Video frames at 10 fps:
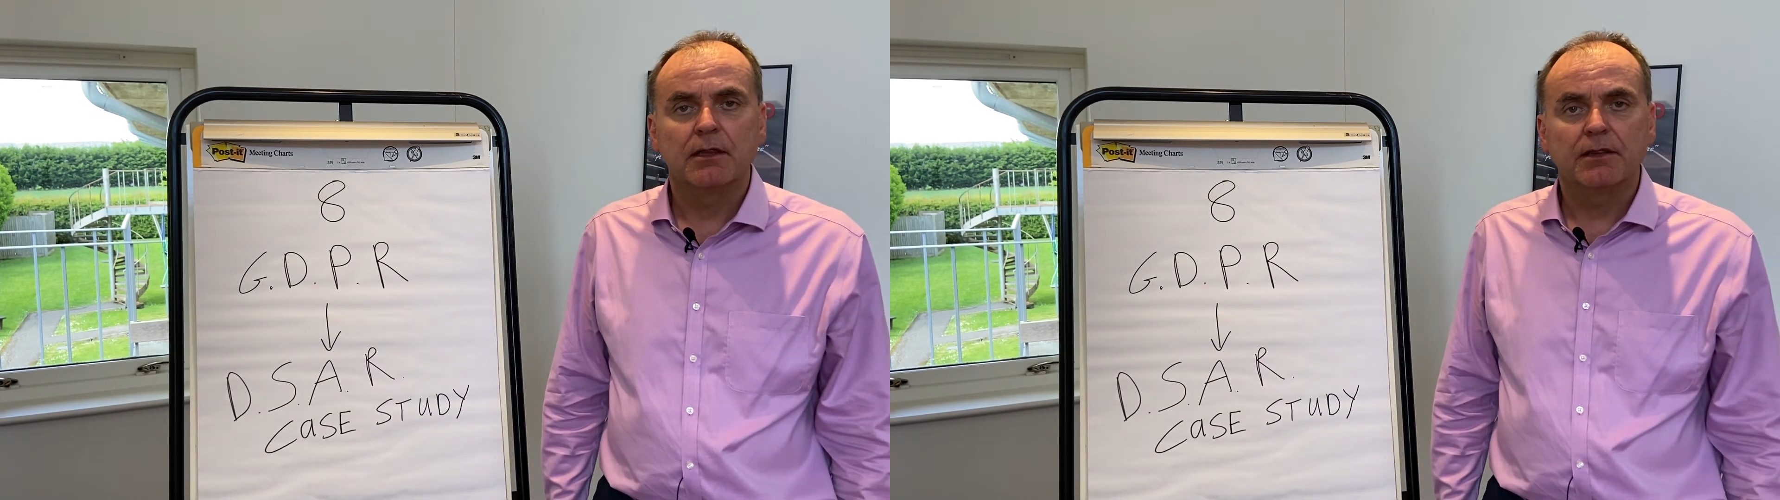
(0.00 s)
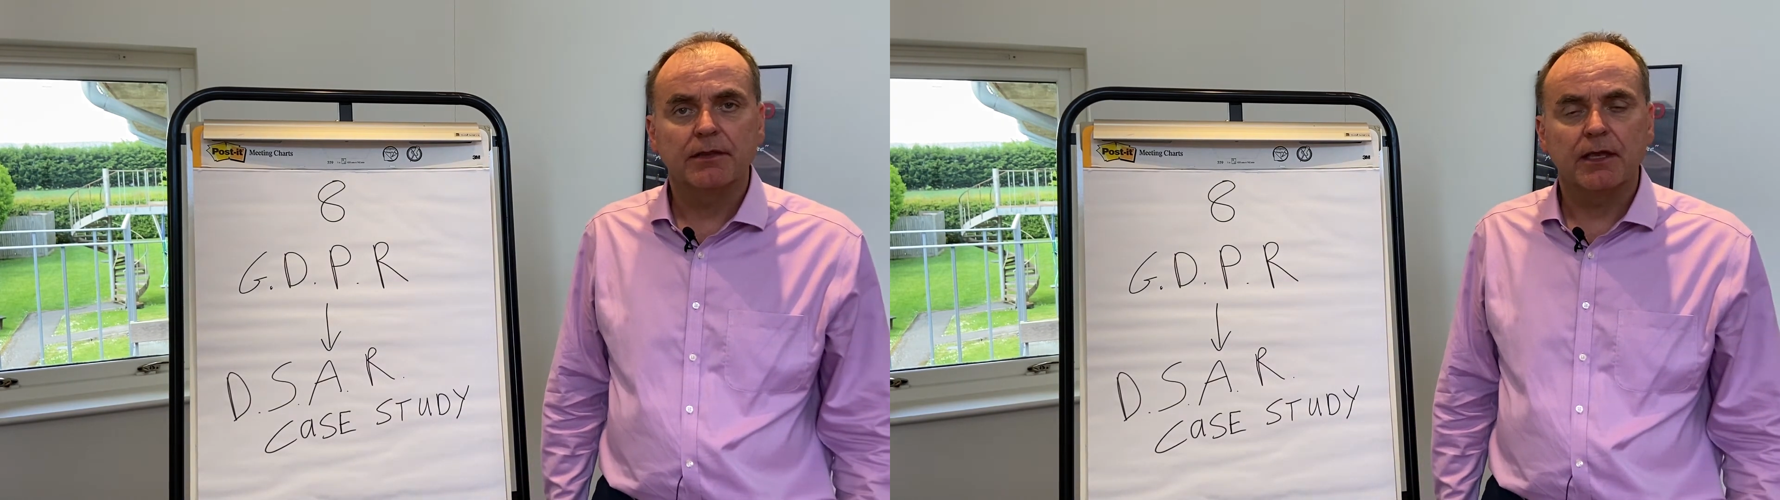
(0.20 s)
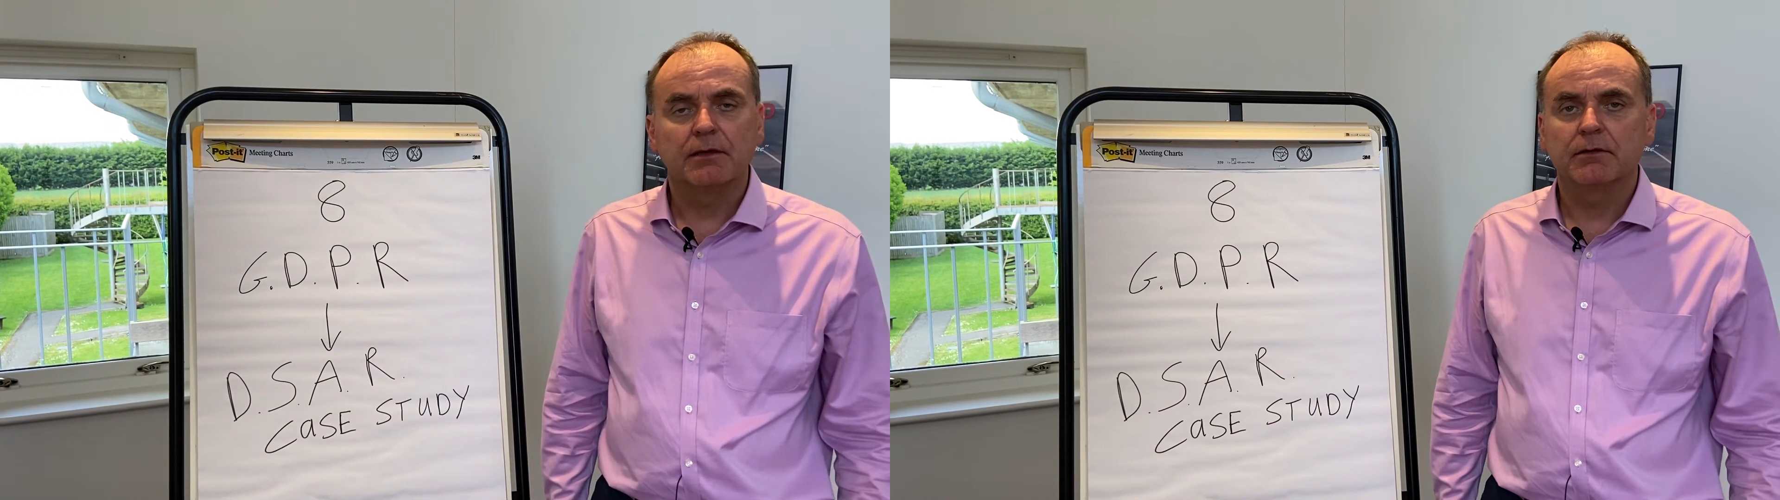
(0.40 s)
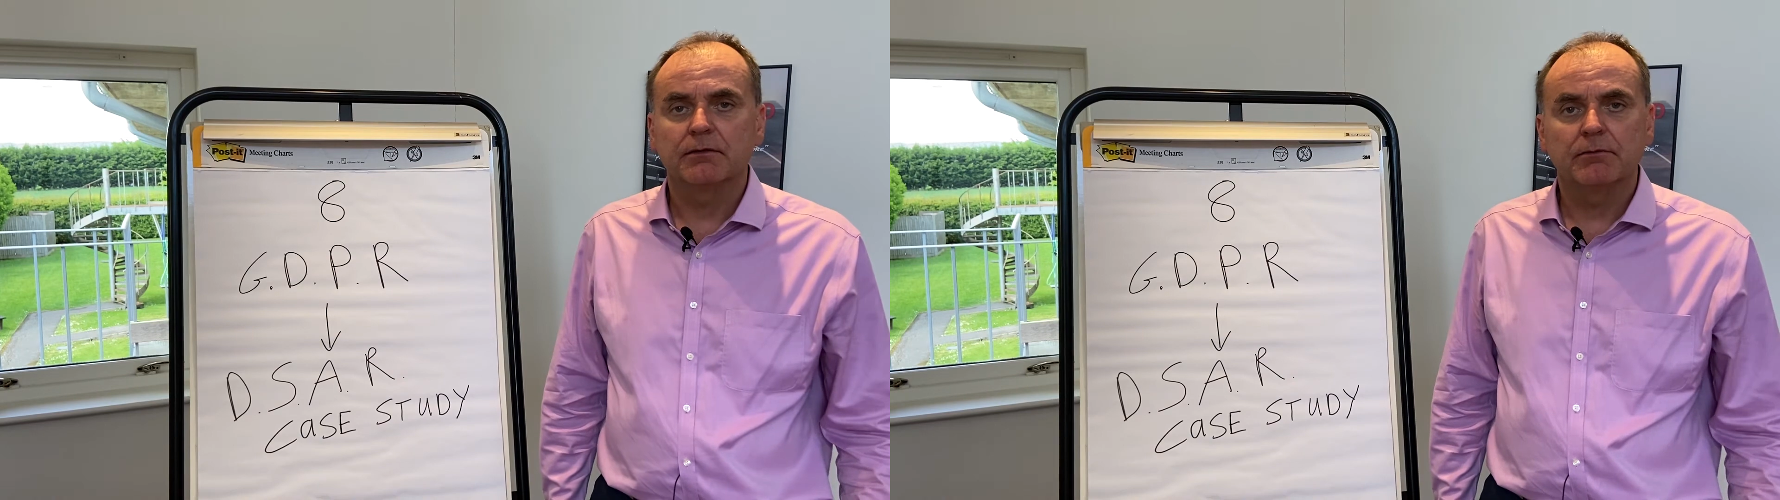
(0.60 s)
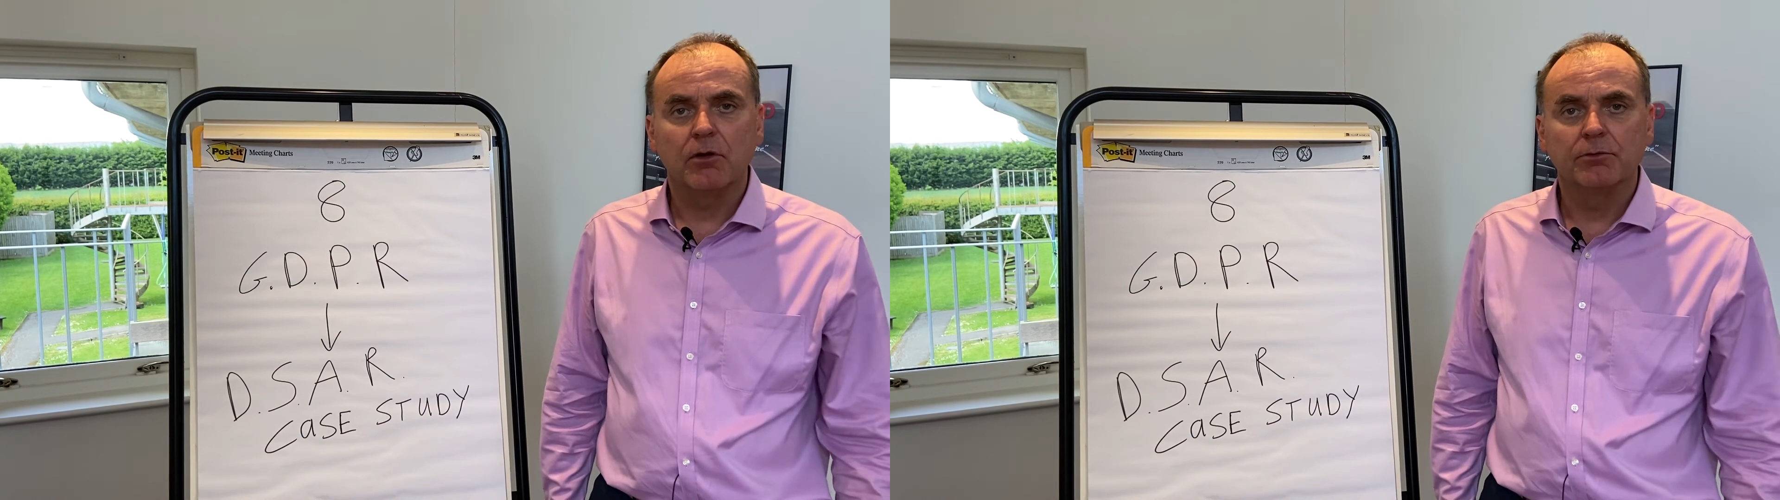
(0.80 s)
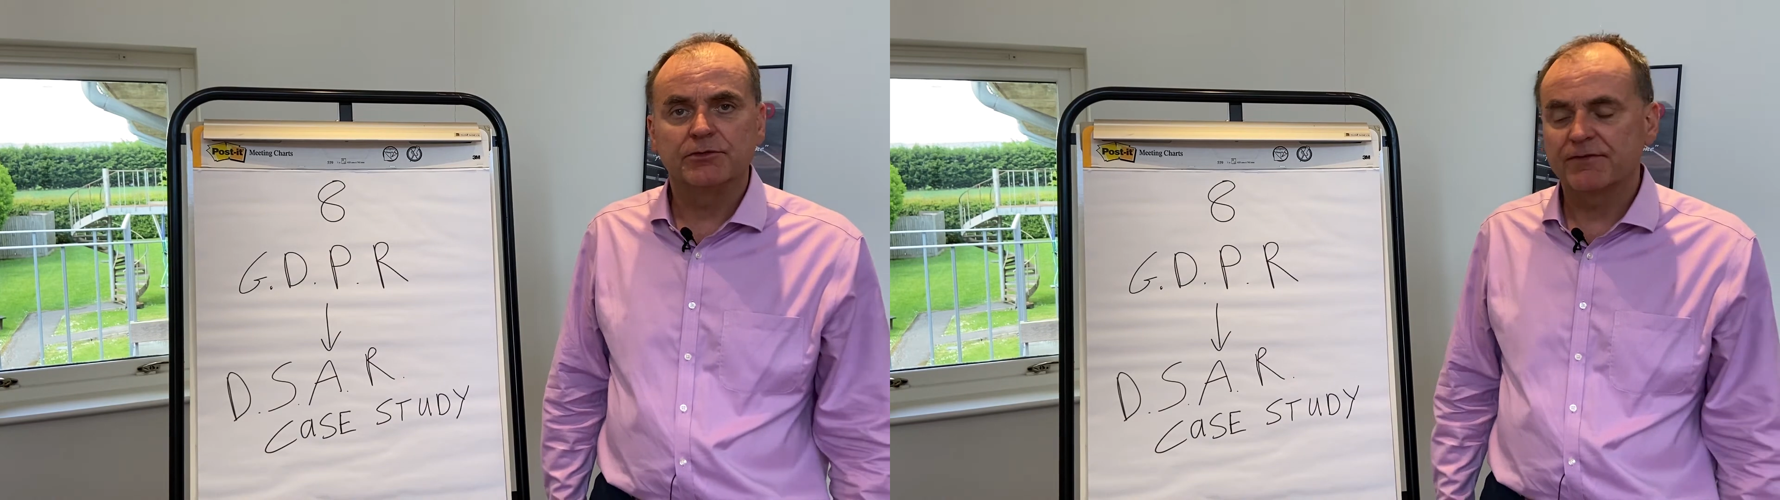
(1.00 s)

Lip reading: then almost the